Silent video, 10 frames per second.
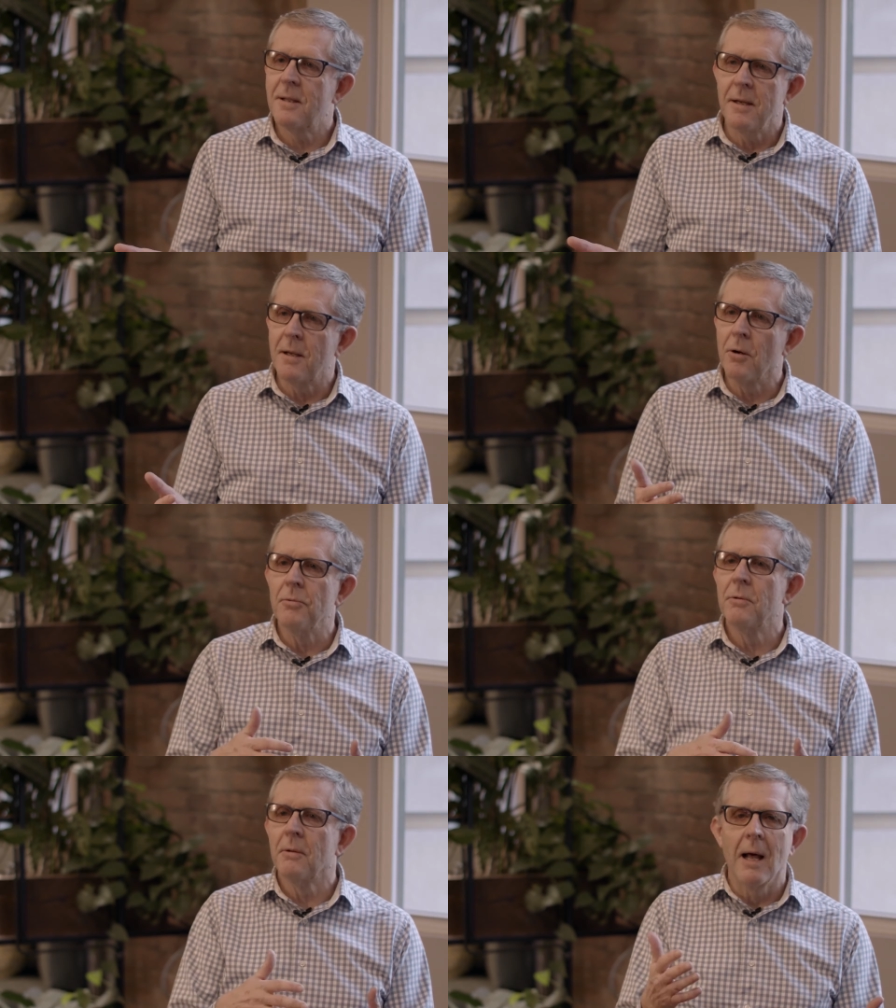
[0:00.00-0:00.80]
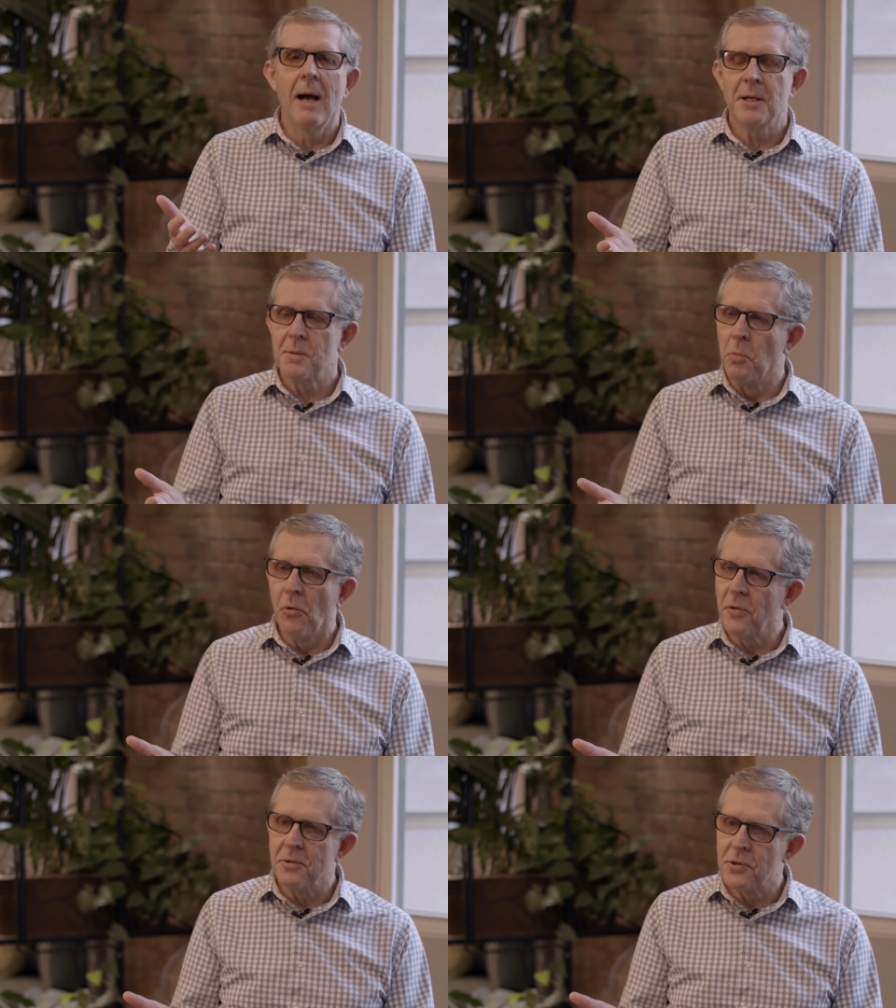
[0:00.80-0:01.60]
They don't last
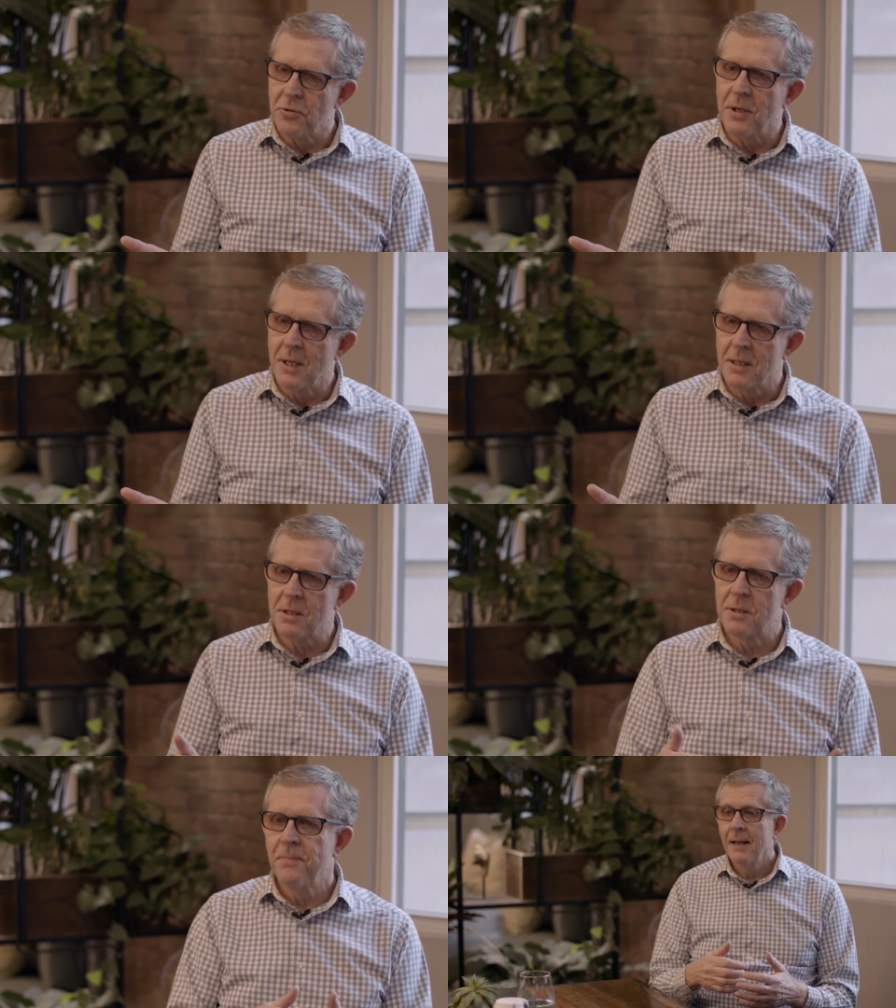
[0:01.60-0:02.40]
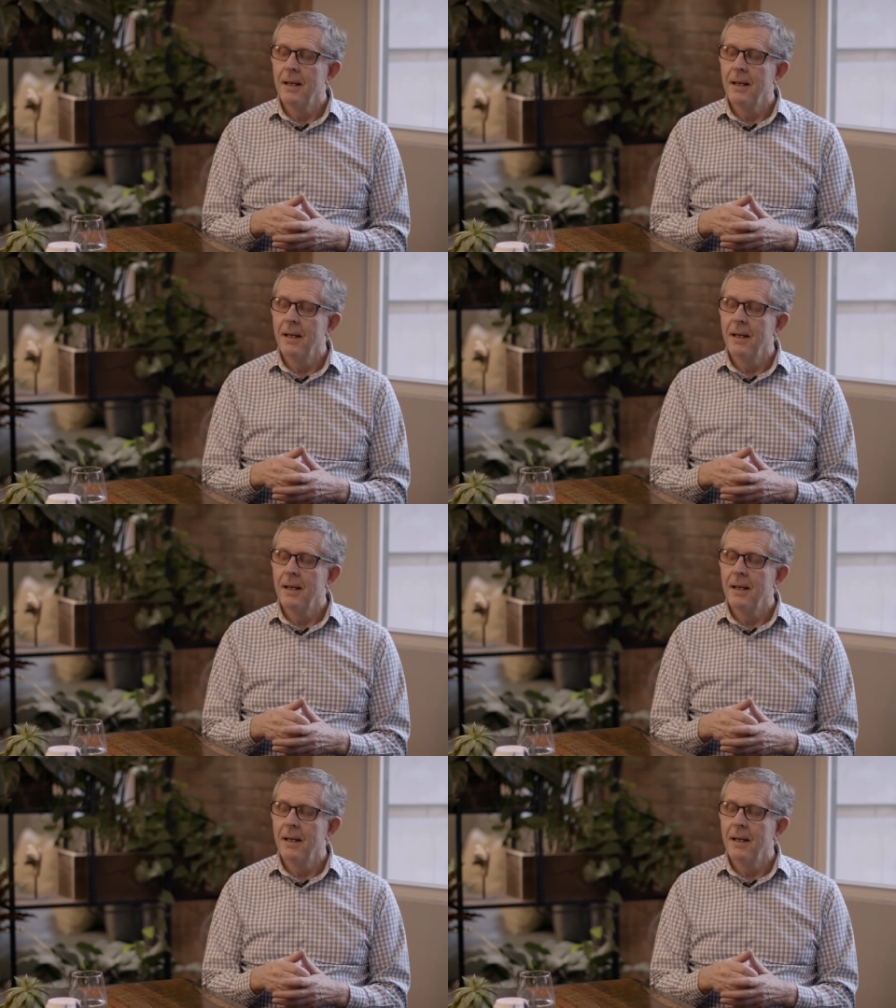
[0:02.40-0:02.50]
more than two years.